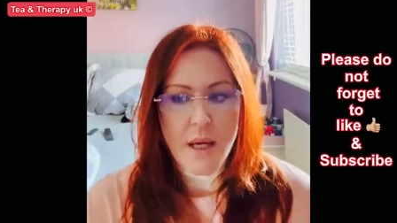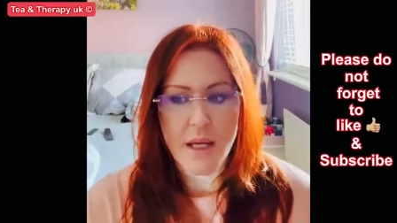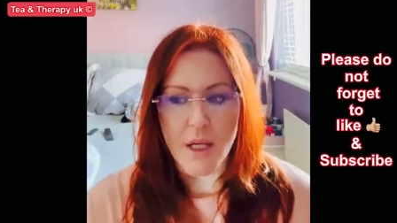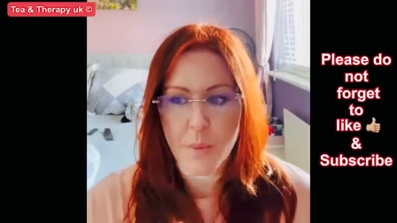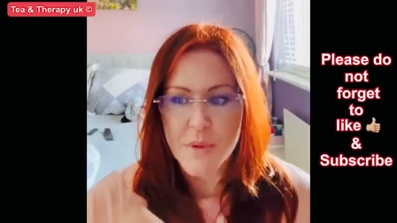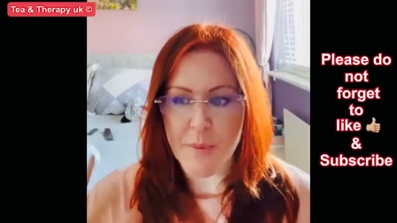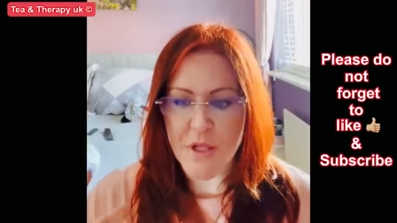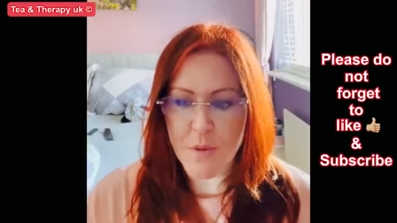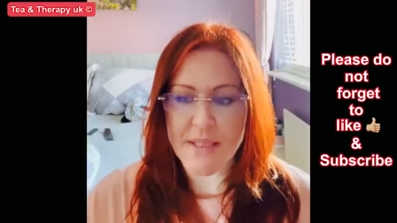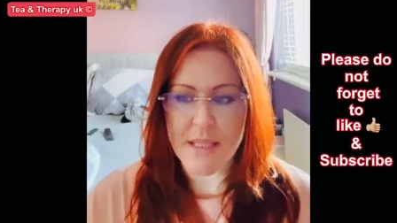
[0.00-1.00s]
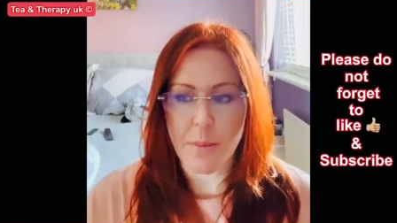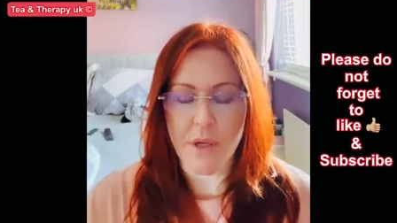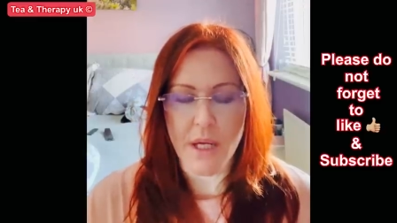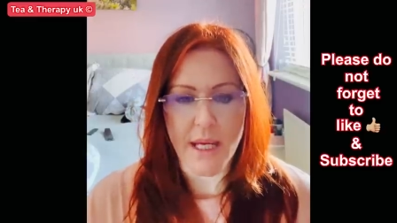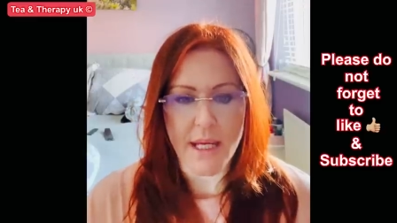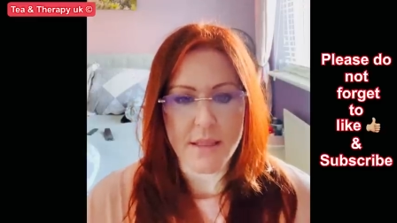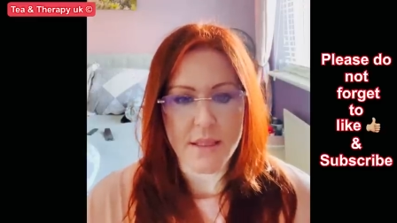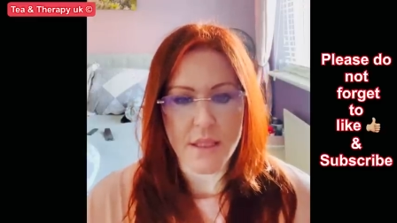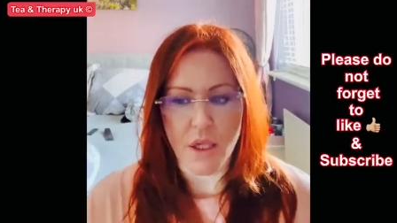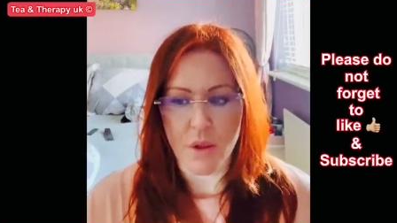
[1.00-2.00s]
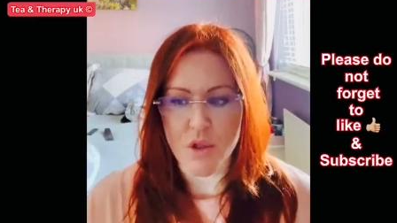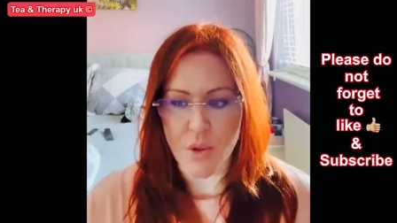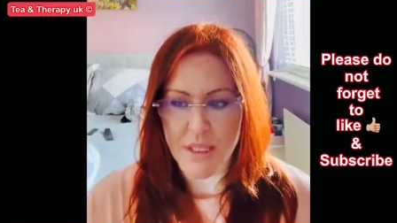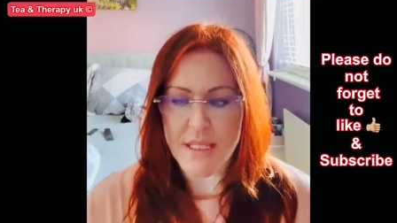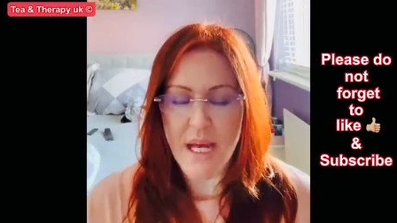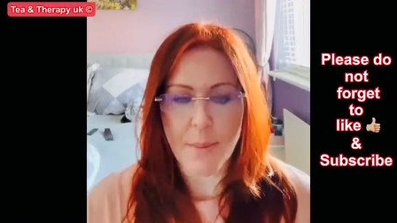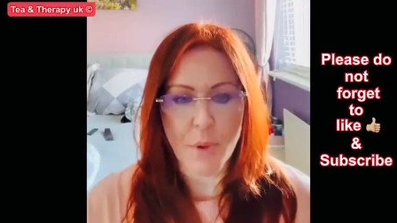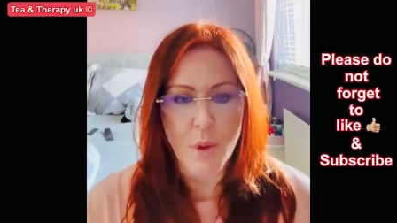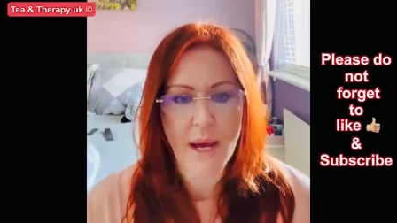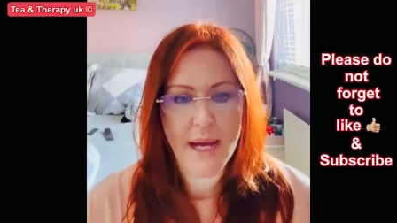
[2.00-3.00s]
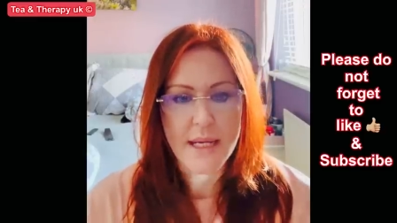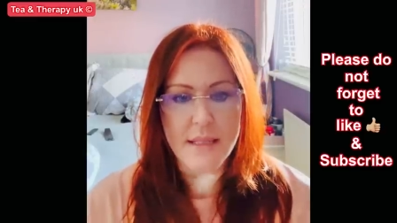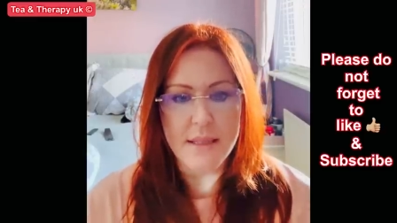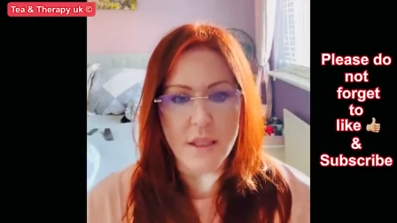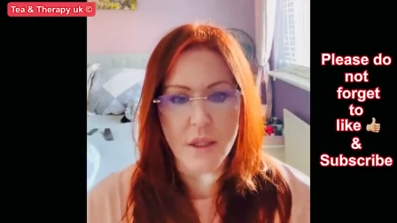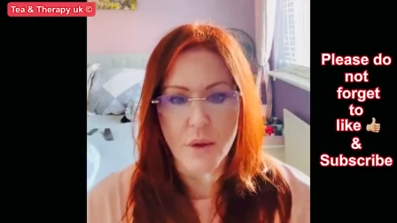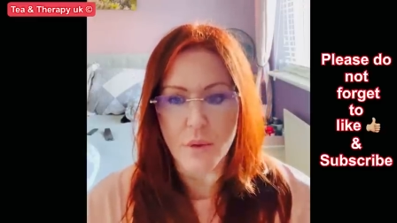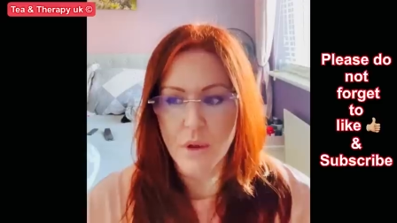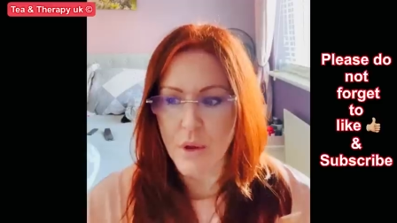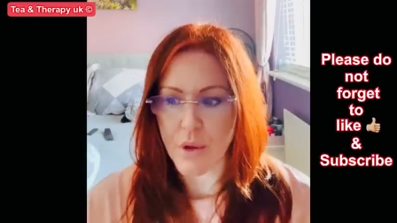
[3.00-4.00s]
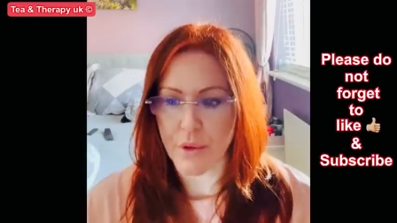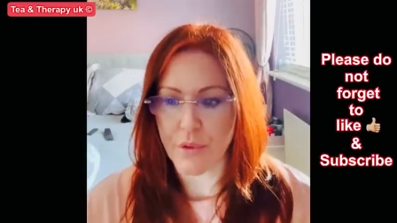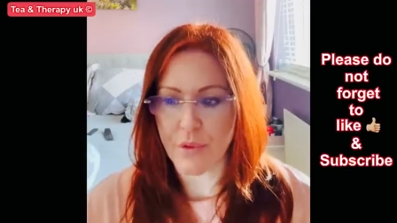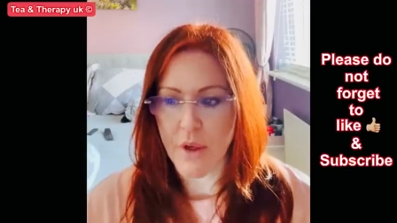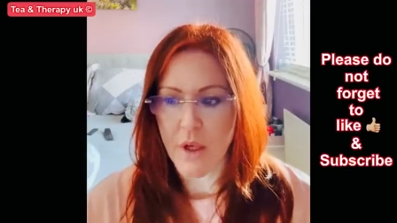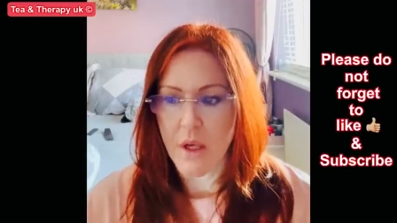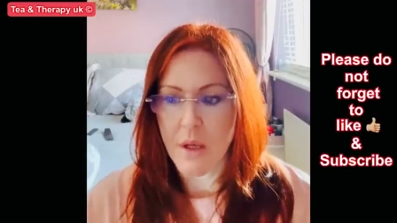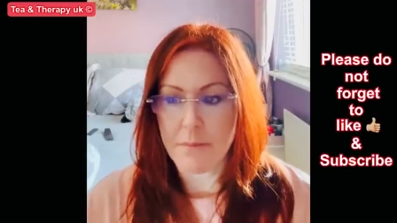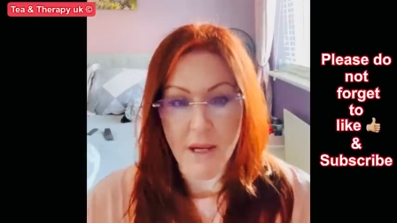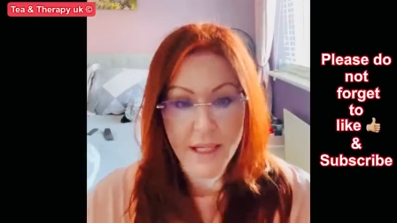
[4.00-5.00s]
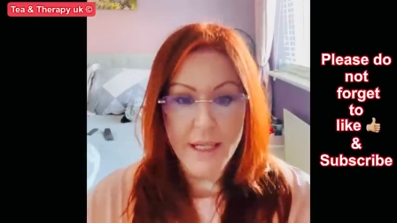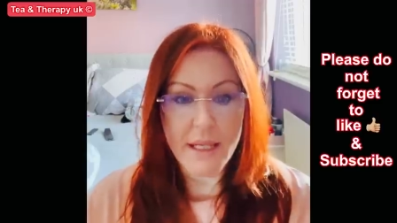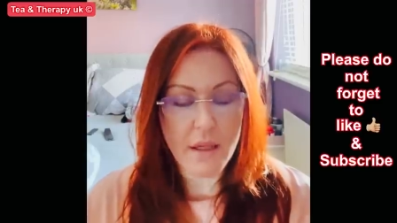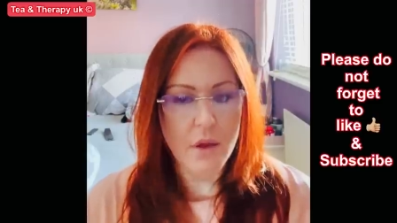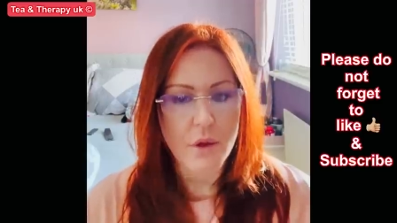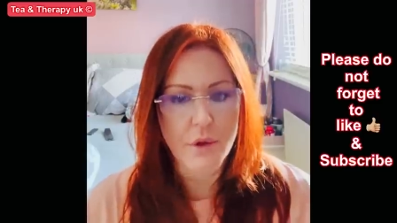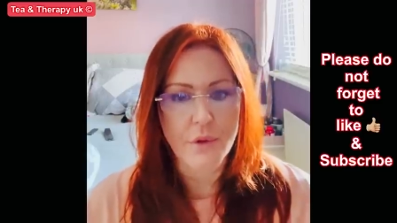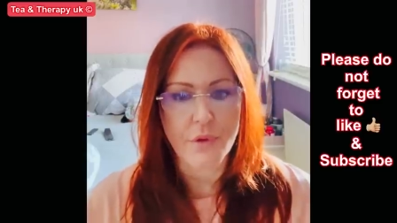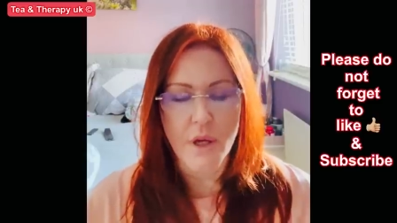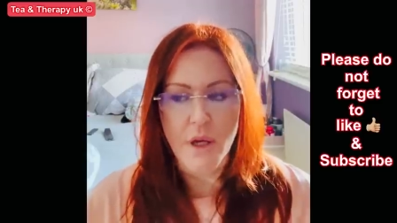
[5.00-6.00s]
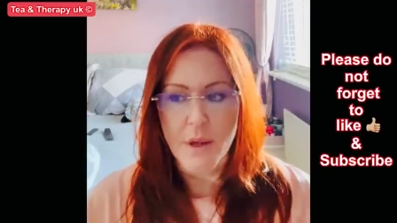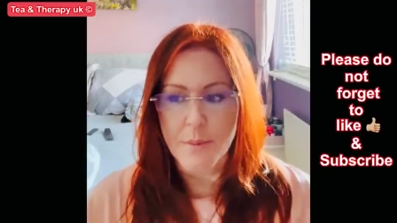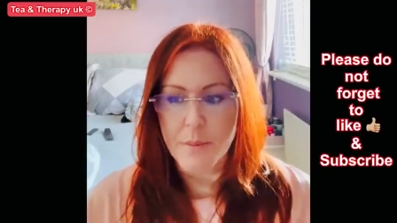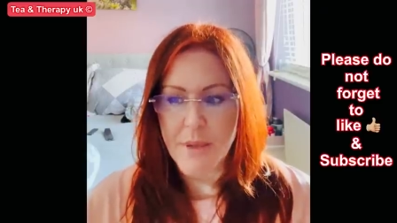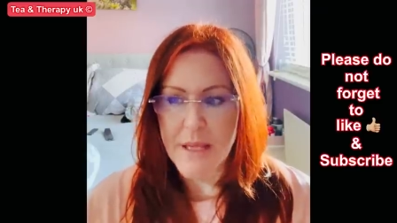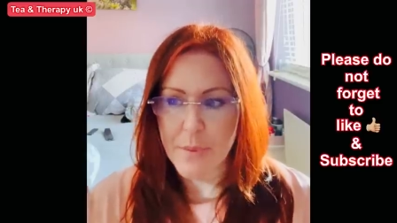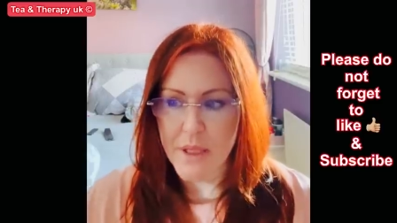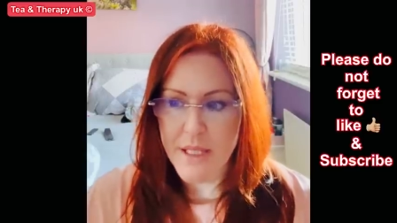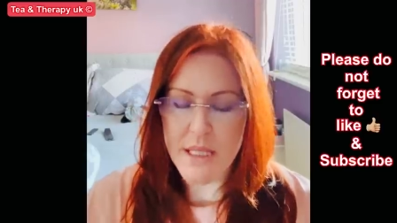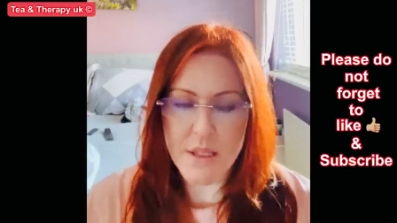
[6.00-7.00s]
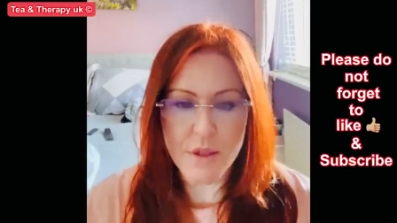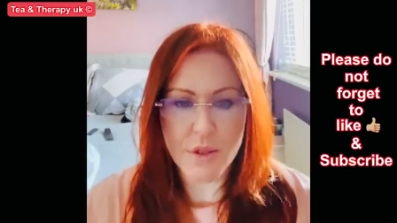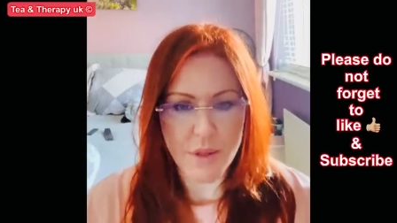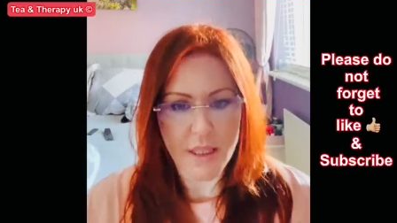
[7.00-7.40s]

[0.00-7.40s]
You know, especially with someone against, you know, Johnny Depp, who has, you know, a lot of money, a lot of um, people in the industry,